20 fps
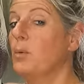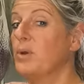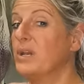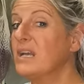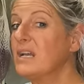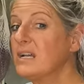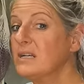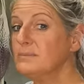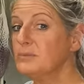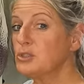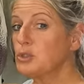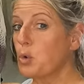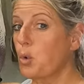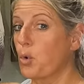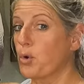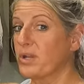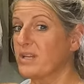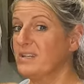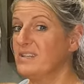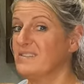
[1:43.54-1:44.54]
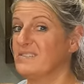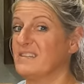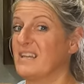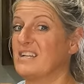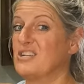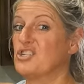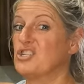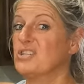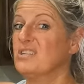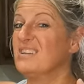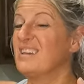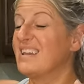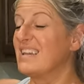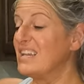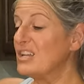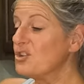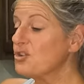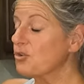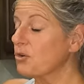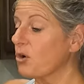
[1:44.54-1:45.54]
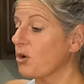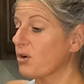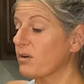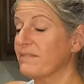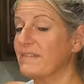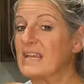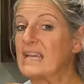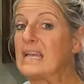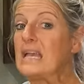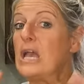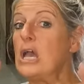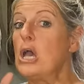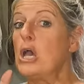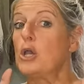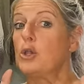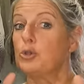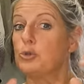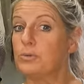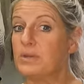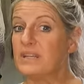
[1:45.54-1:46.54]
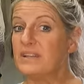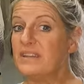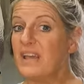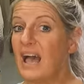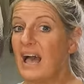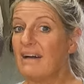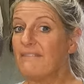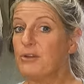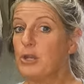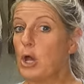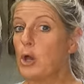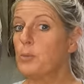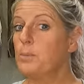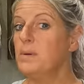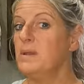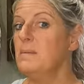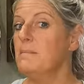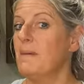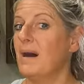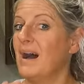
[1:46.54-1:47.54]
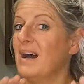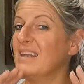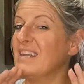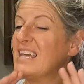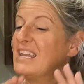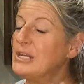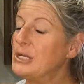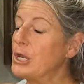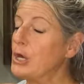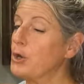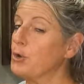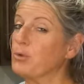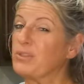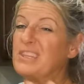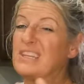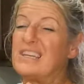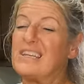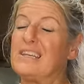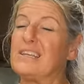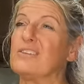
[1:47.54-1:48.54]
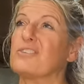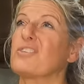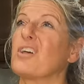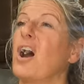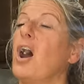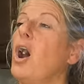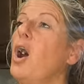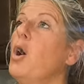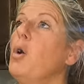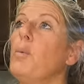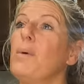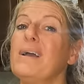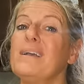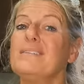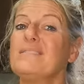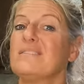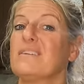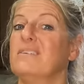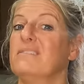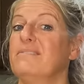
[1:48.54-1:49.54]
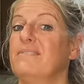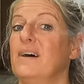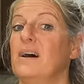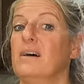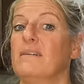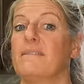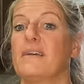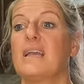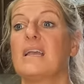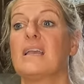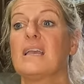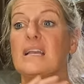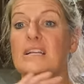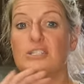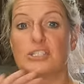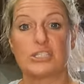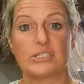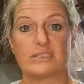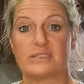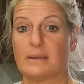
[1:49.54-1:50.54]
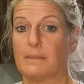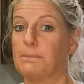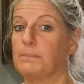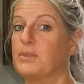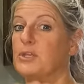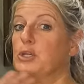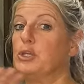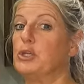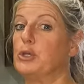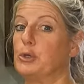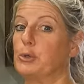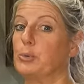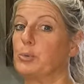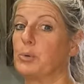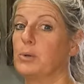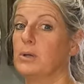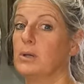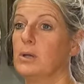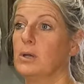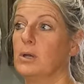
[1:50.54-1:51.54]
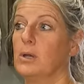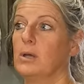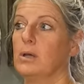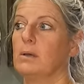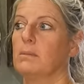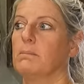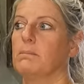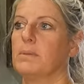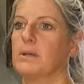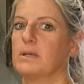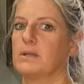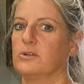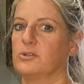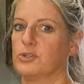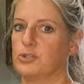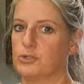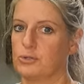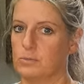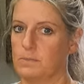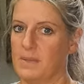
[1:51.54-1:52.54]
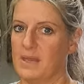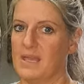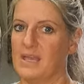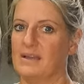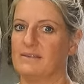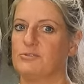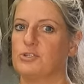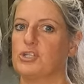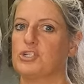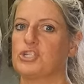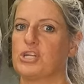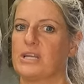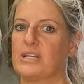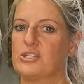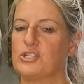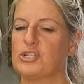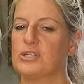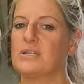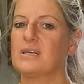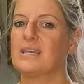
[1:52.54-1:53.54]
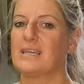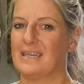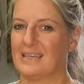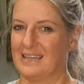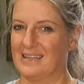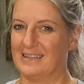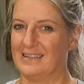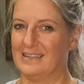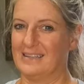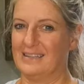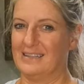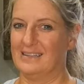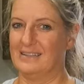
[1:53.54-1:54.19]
When it comes to organization in your RV, you need to have an open mind and know that it is always evolving into something new because you may have to change it again.